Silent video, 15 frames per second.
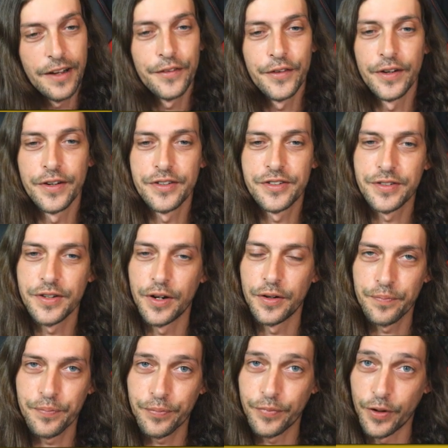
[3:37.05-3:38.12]
There's
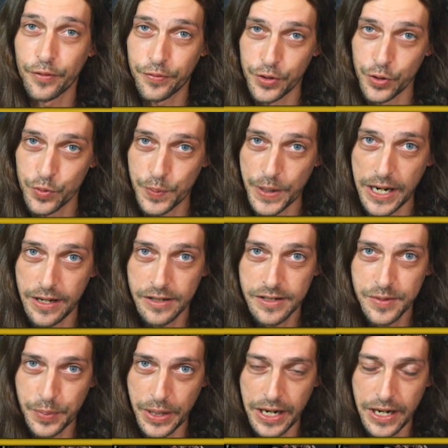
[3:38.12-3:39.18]
a few paid
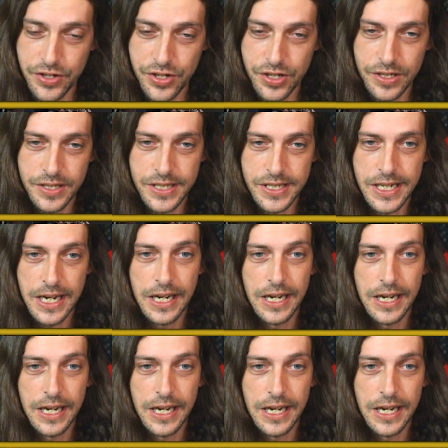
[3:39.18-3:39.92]
expansions